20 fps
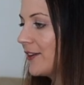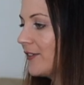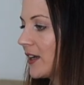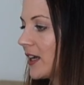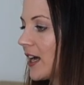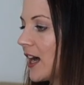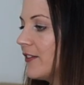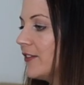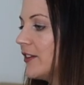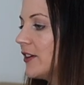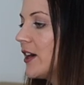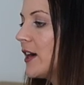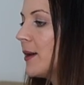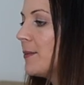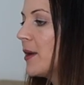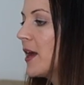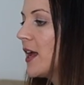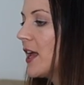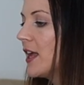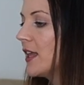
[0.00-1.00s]
of a cover
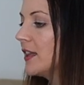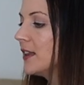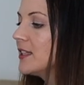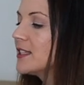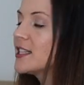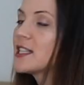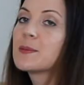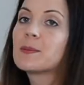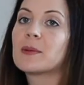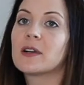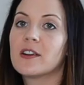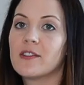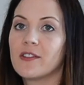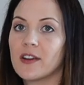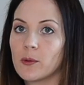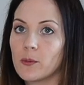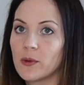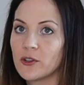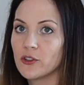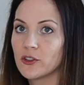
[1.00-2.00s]
up. This is
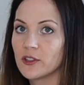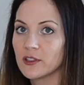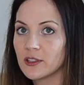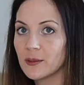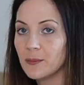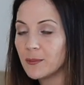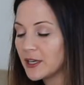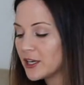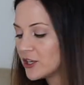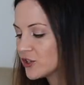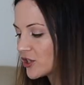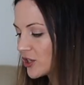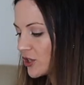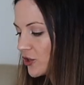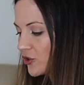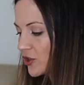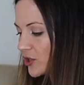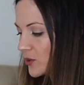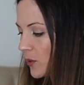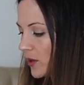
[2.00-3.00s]
perfect when you're on the beach and
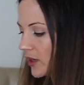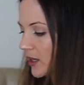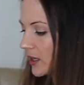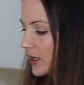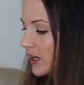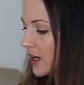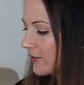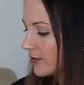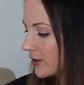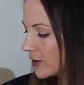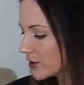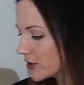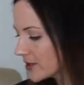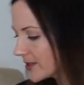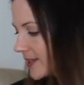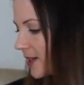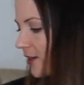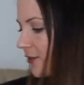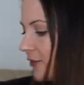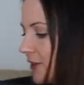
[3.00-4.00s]
you just wanna cover
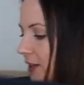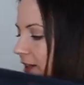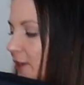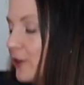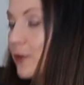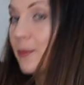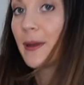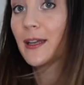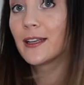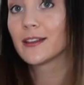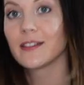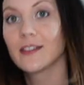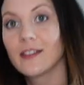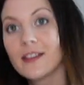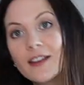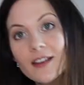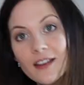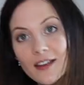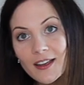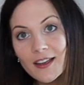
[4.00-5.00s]
yourself a little bit.
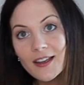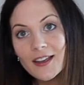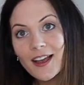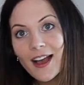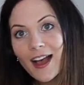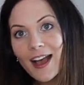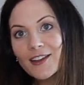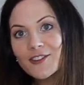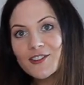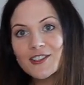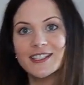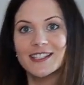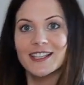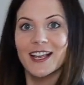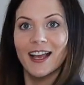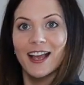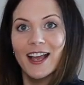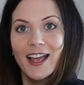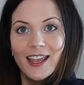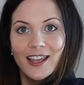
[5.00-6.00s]
I just,
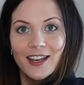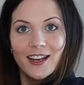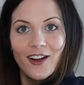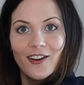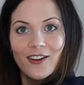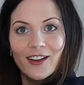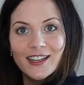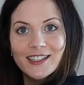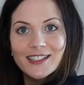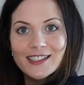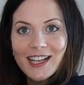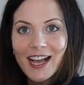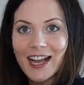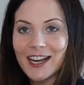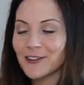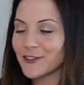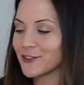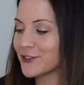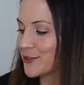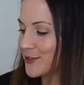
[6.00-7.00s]
you know, it's kind
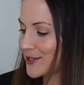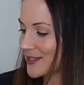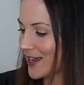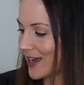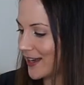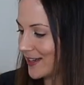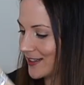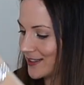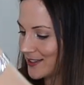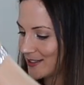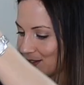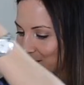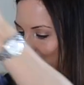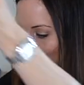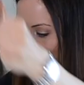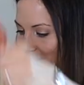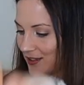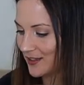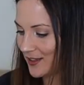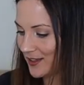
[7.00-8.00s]
of two-sided,
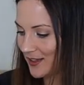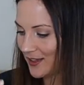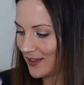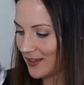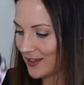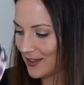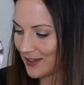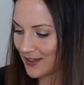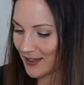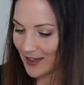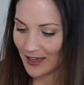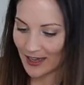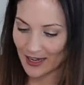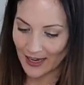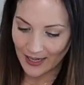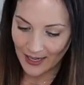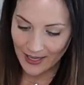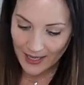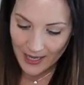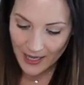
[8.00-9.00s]
so
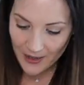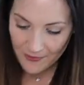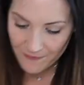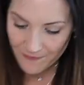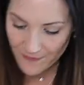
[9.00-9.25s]
I love